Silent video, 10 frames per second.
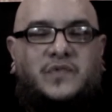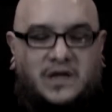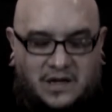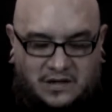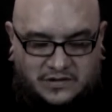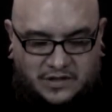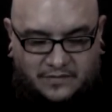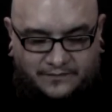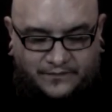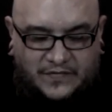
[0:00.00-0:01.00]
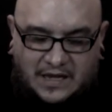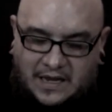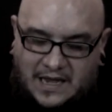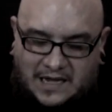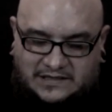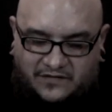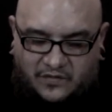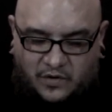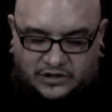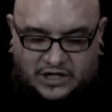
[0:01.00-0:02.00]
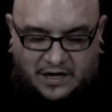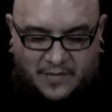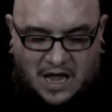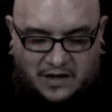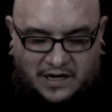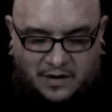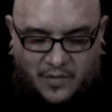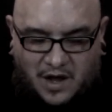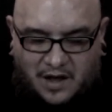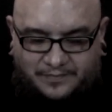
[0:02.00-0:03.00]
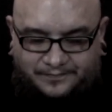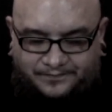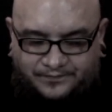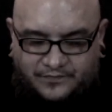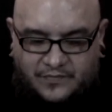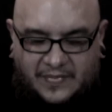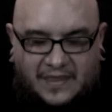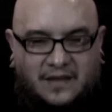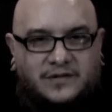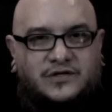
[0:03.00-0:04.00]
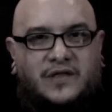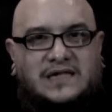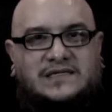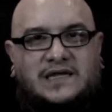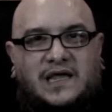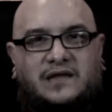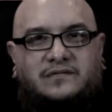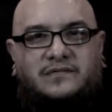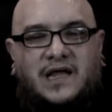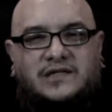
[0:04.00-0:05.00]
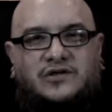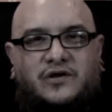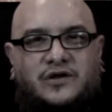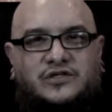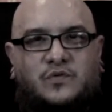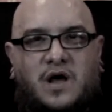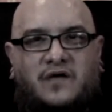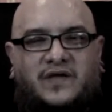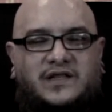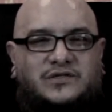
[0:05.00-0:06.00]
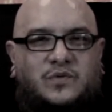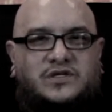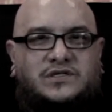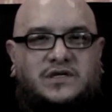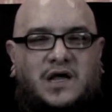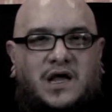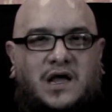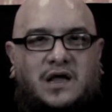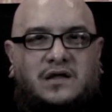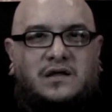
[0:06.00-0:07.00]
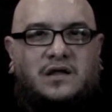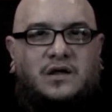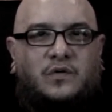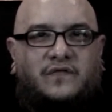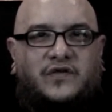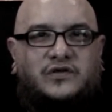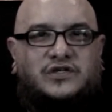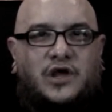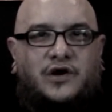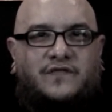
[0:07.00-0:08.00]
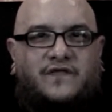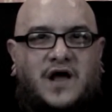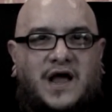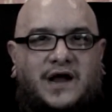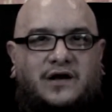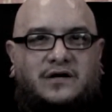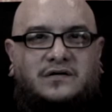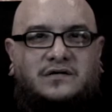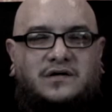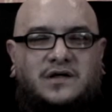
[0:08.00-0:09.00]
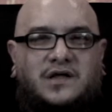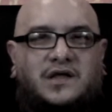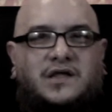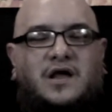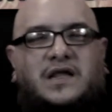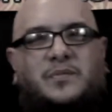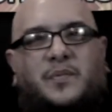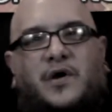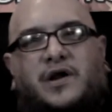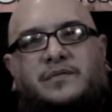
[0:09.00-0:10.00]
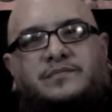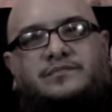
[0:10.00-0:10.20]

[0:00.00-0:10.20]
Yeah. So yeah, it's definitely worth checking them out. Hit them up. So that's it. Antonio Suave. This was Reviews Under Fire. Y'all keep it burning.